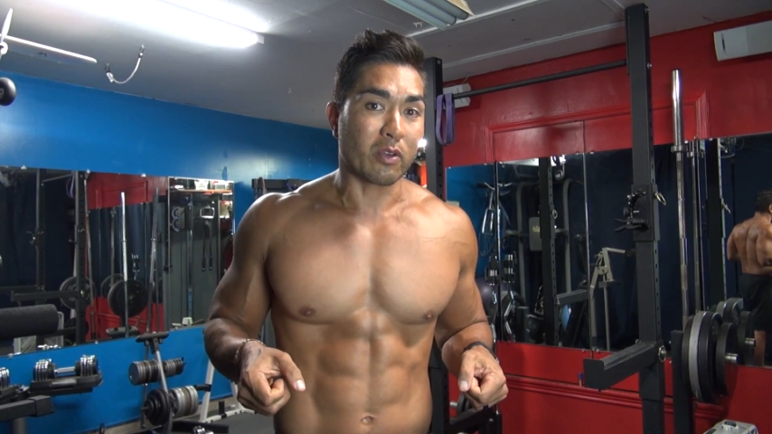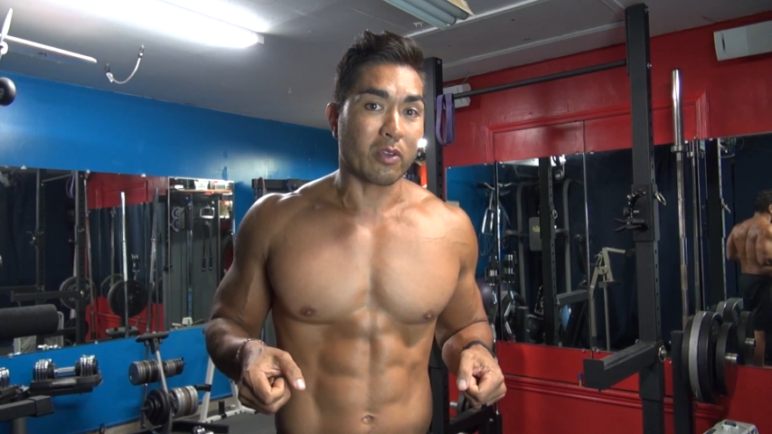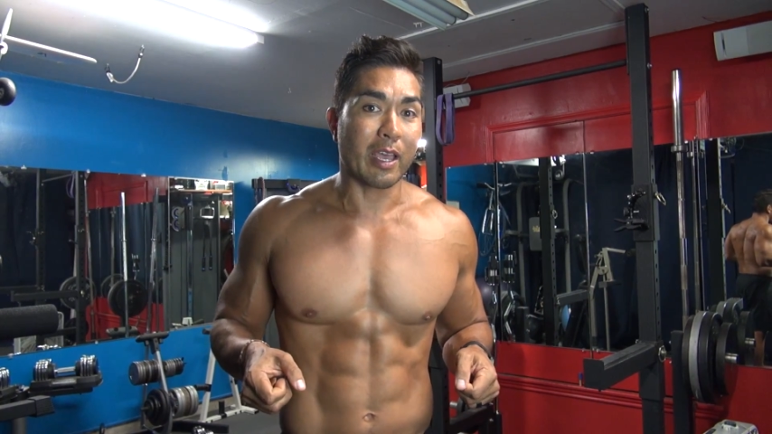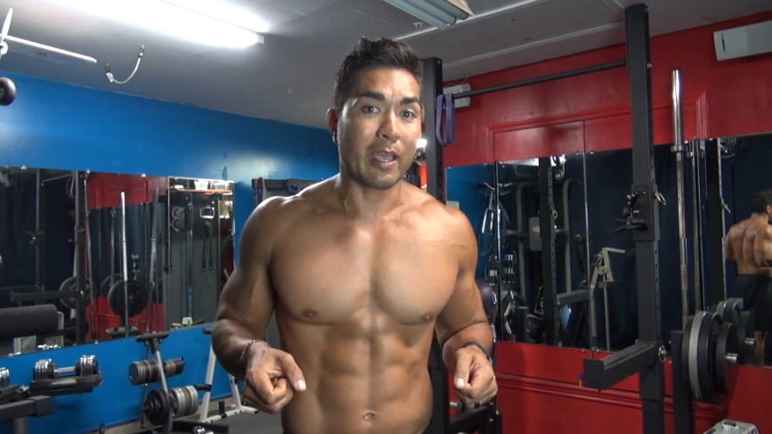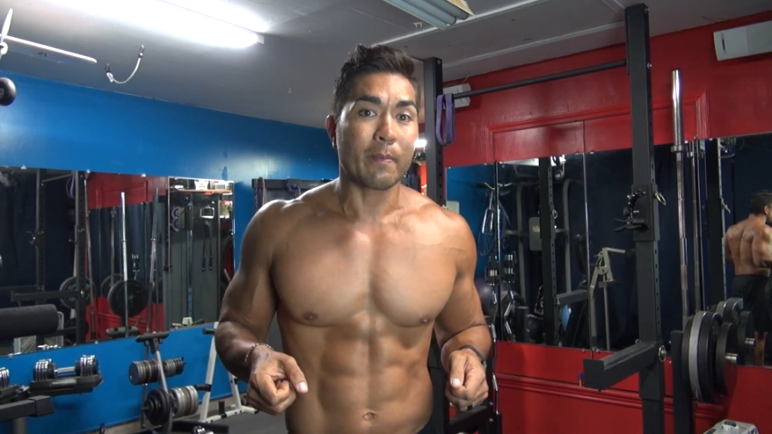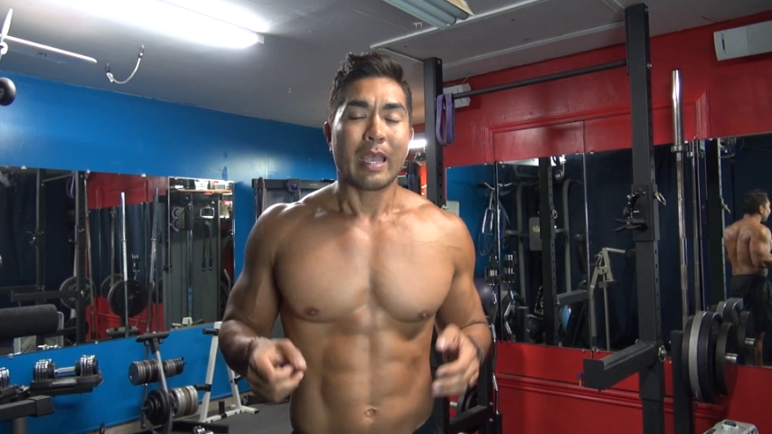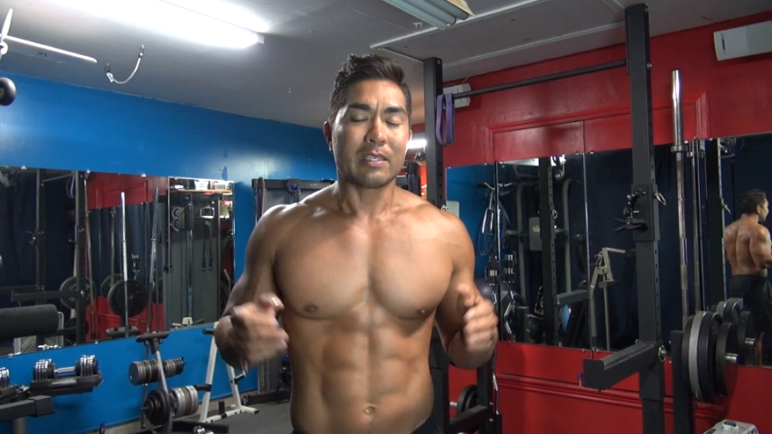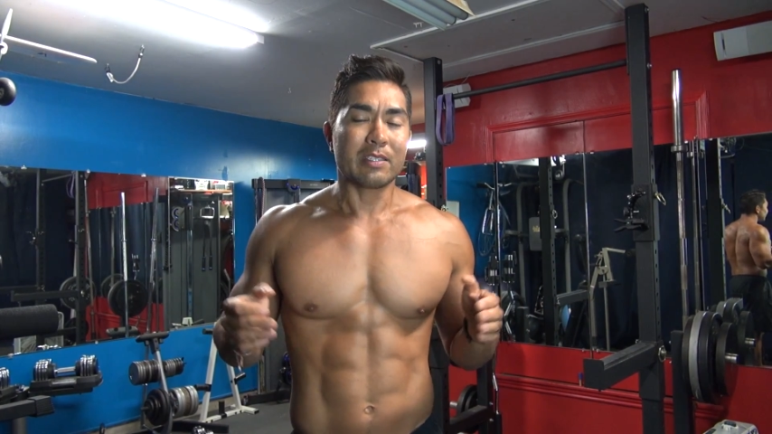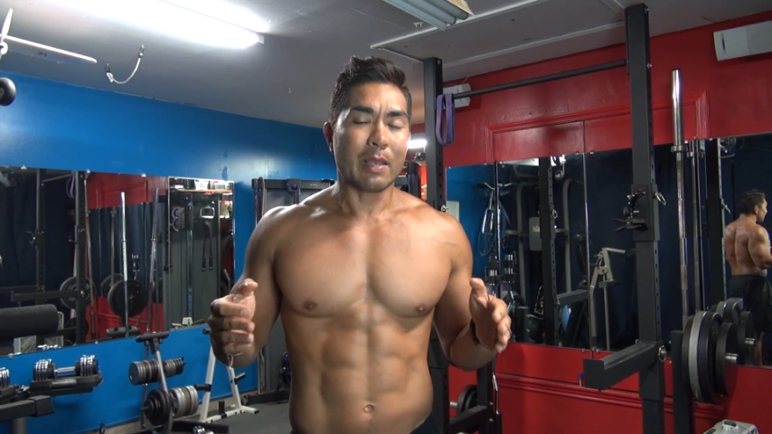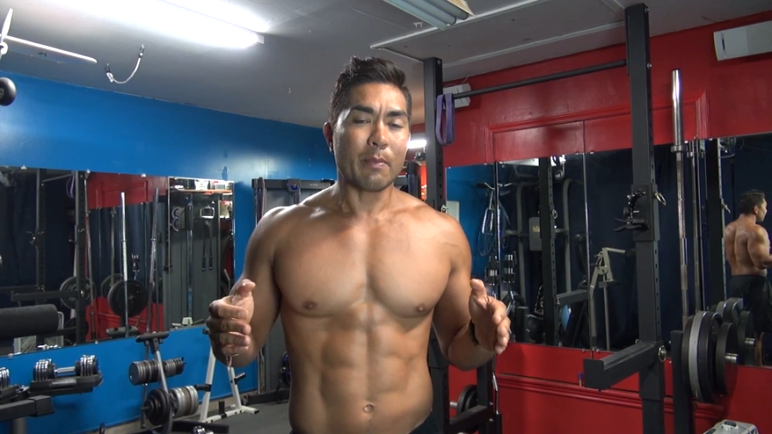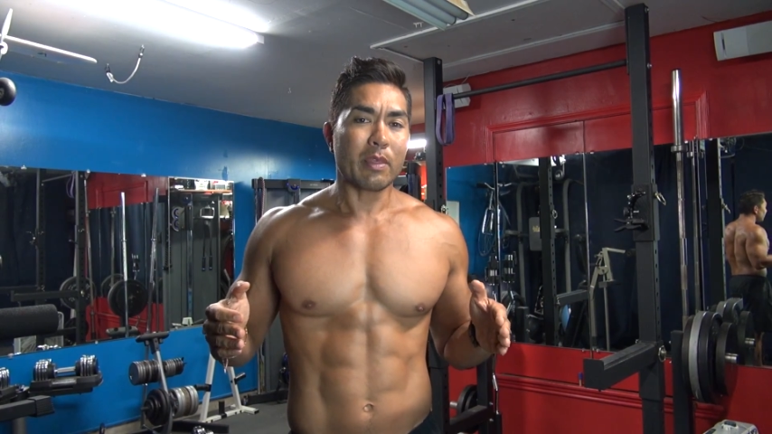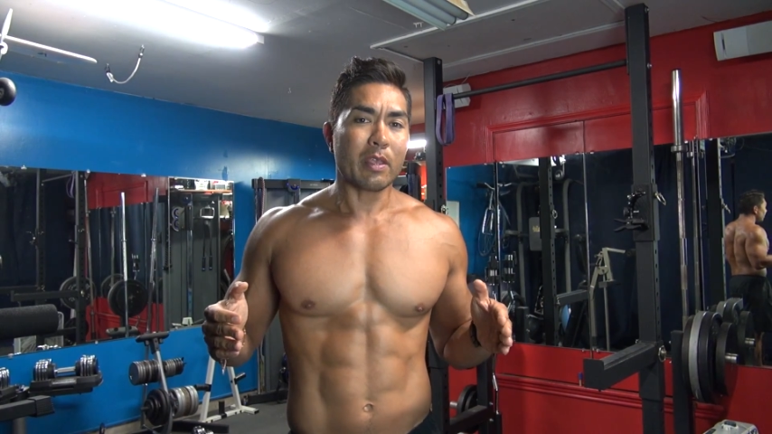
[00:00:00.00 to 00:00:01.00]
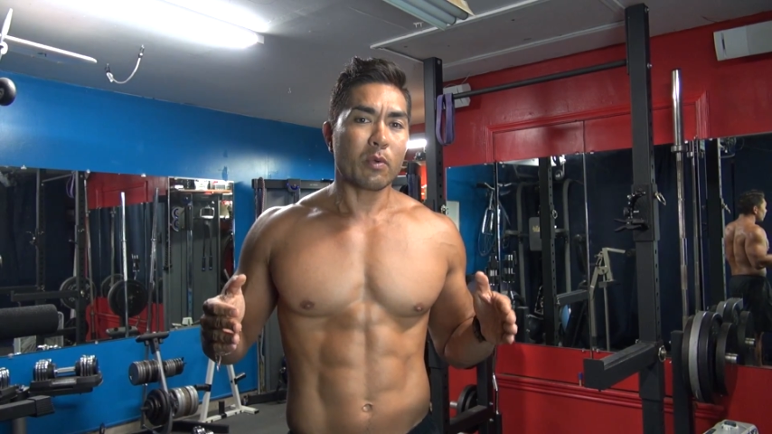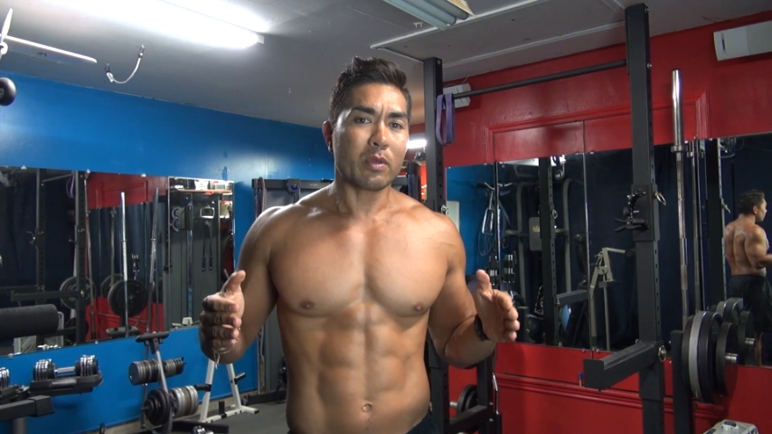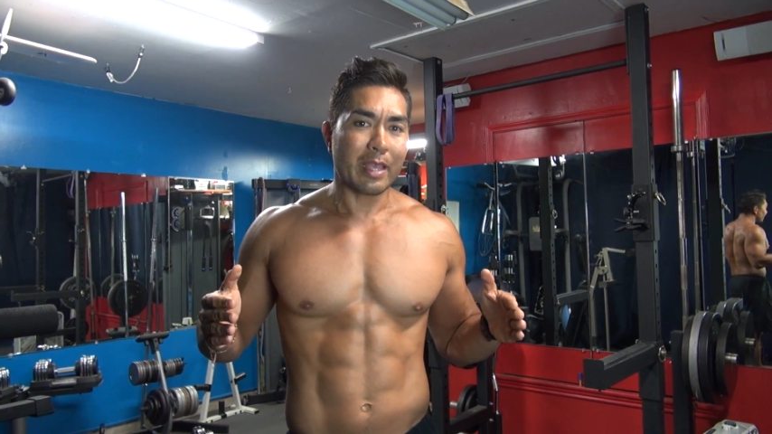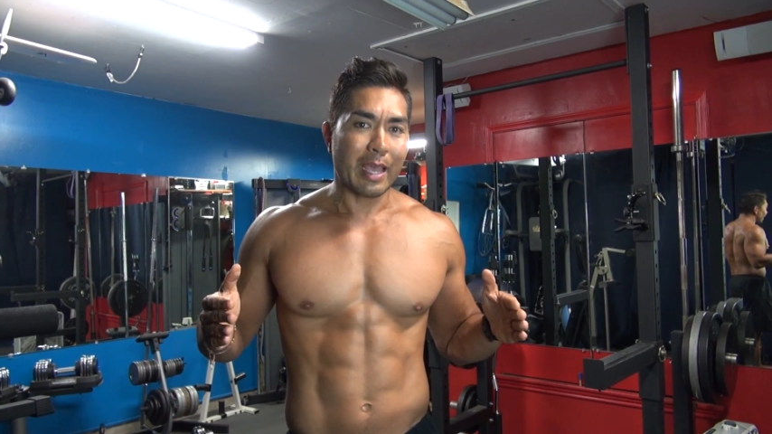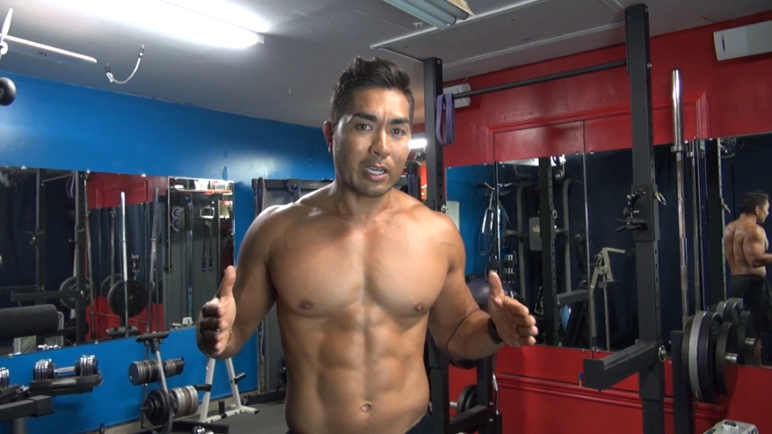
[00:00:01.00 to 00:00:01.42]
okay? And same thing with the